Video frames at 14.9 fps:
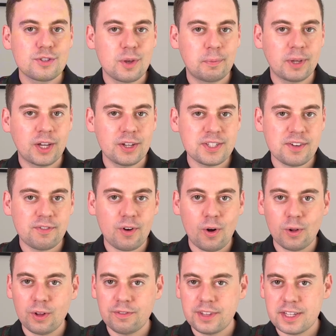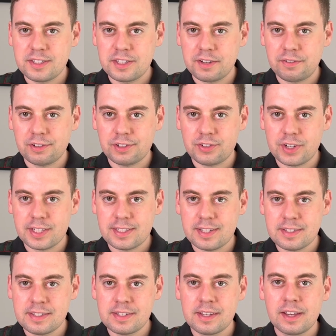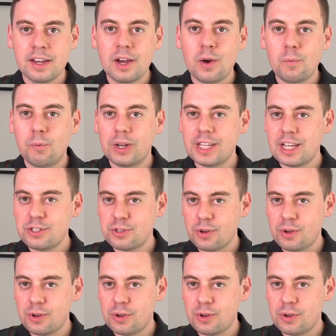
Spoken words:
So because of all of these different reasons, When I